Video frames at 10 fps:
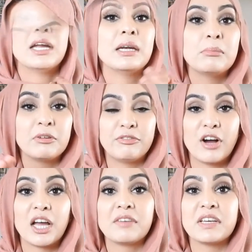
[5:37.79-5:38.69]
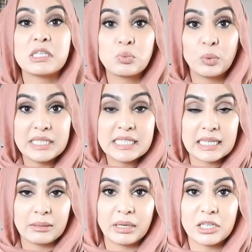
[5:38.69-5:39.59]
Number 5 is
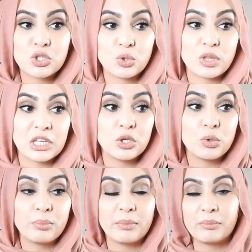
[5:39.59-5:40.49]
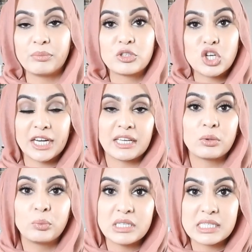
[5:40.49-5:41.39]
winding. Make sure that you try and get
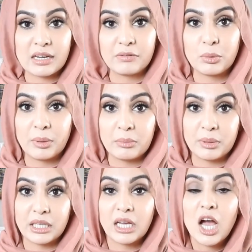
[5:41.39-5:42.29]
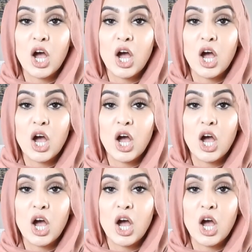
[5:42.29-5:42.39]
the wind out of your baby